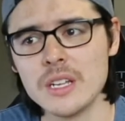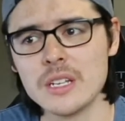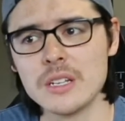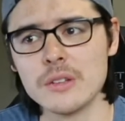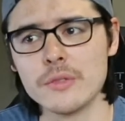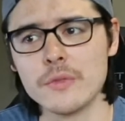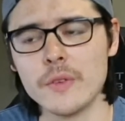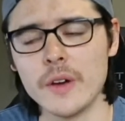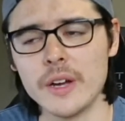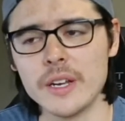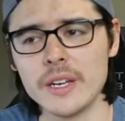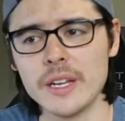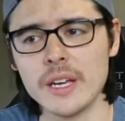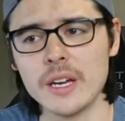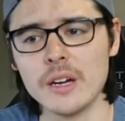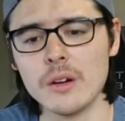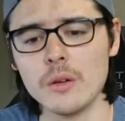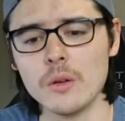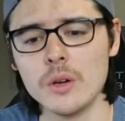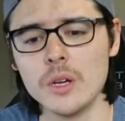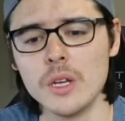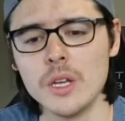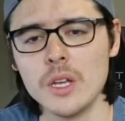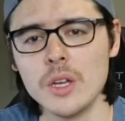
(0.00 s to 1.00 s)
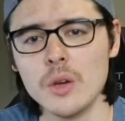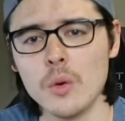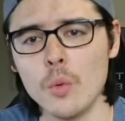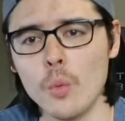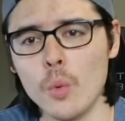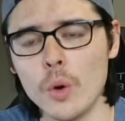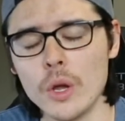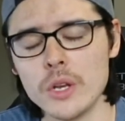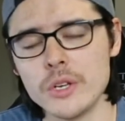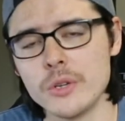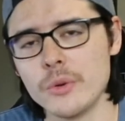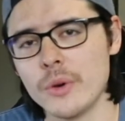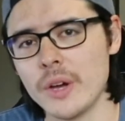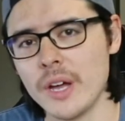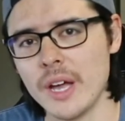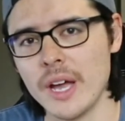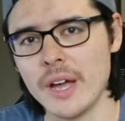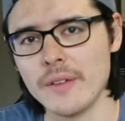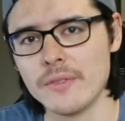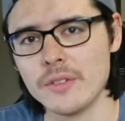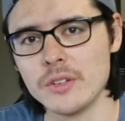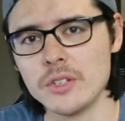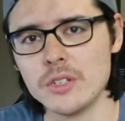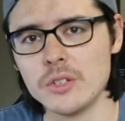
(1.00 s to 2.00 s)
to find out what do I
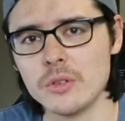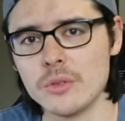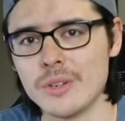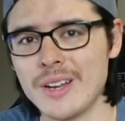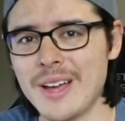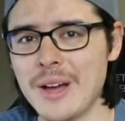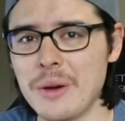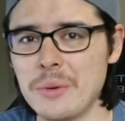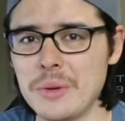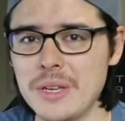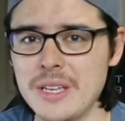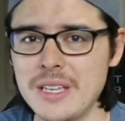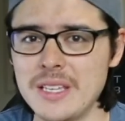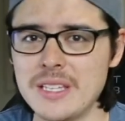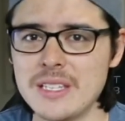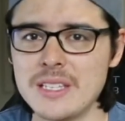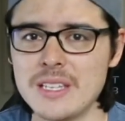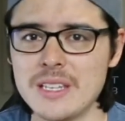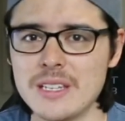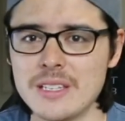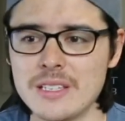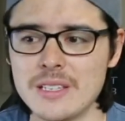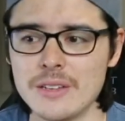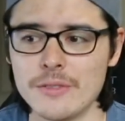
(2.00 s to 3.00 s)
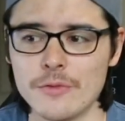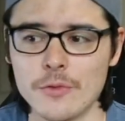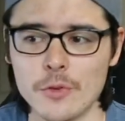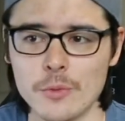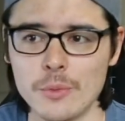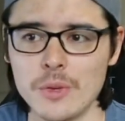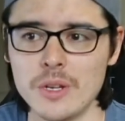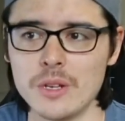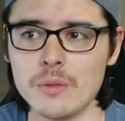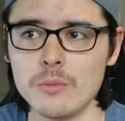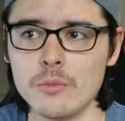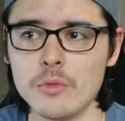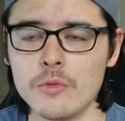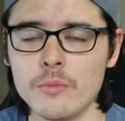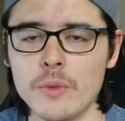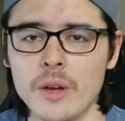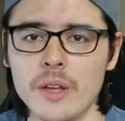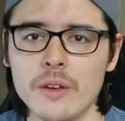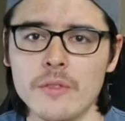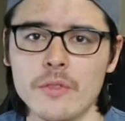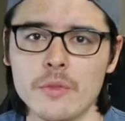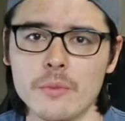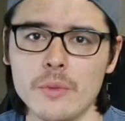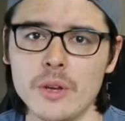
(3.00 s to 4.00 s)
have to do and how easy is it for me to move my
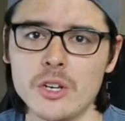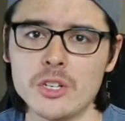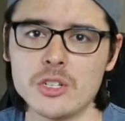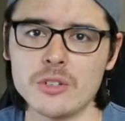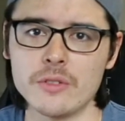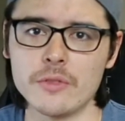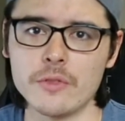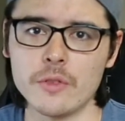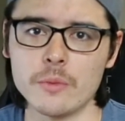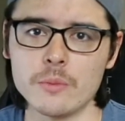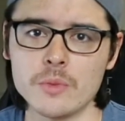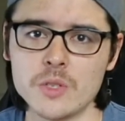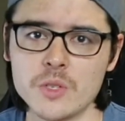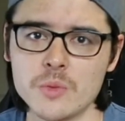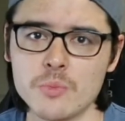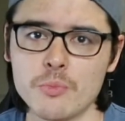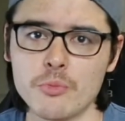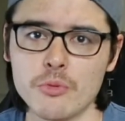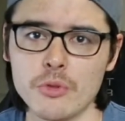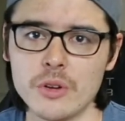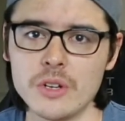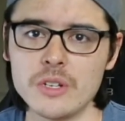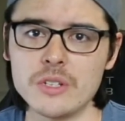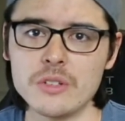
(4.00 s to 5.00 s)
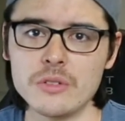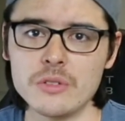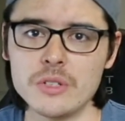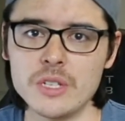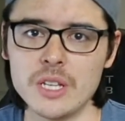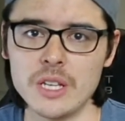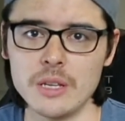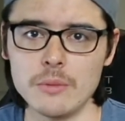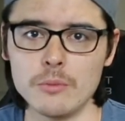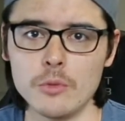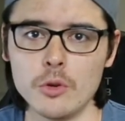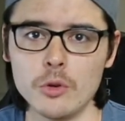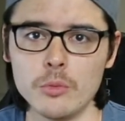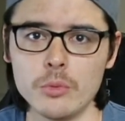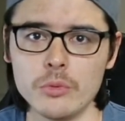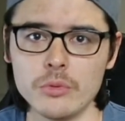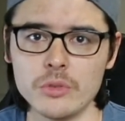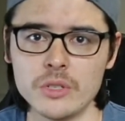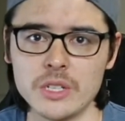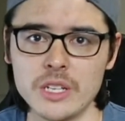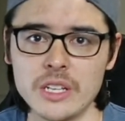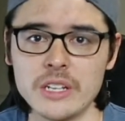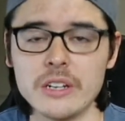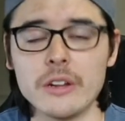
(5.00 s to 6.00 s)
information from Sprint to T-Mobile
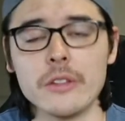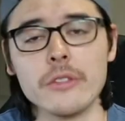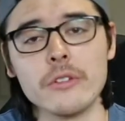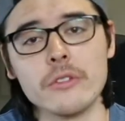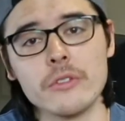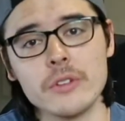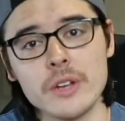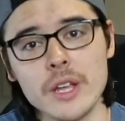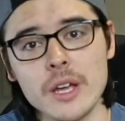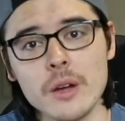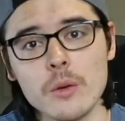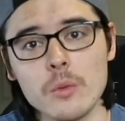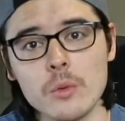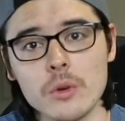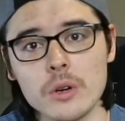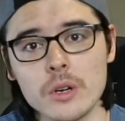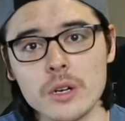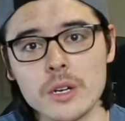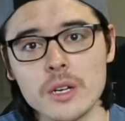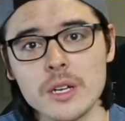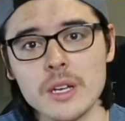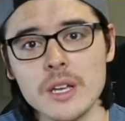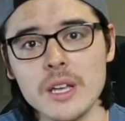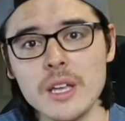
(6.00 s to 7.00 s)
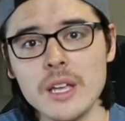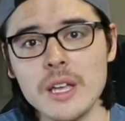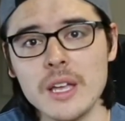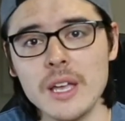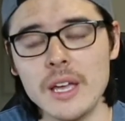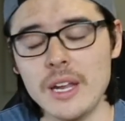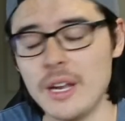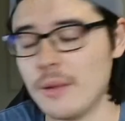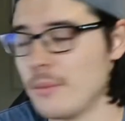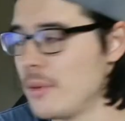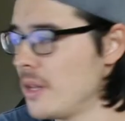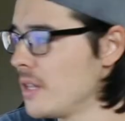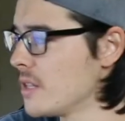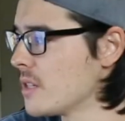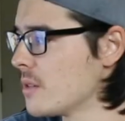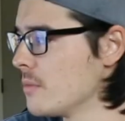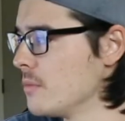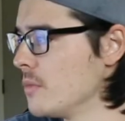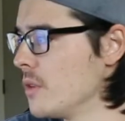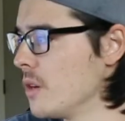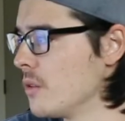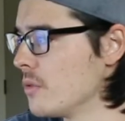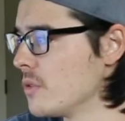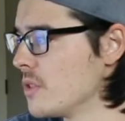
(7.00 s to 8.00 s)
to get on their network. And I made
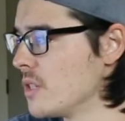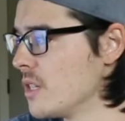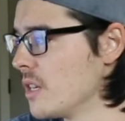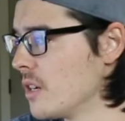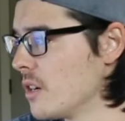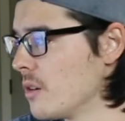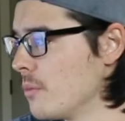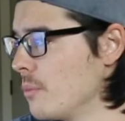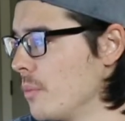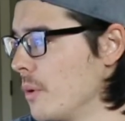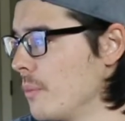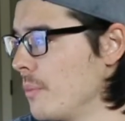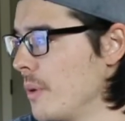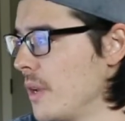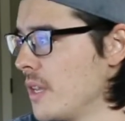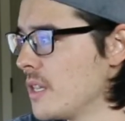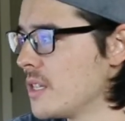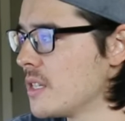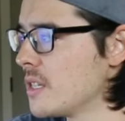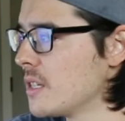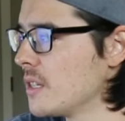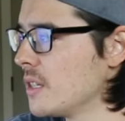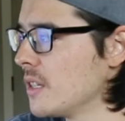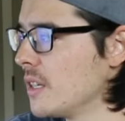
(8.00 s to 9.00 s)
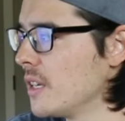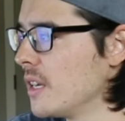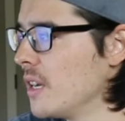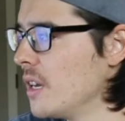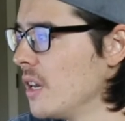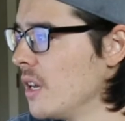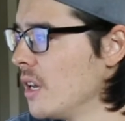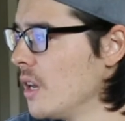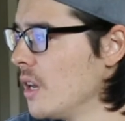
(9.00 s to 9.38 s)
some notes here, but basically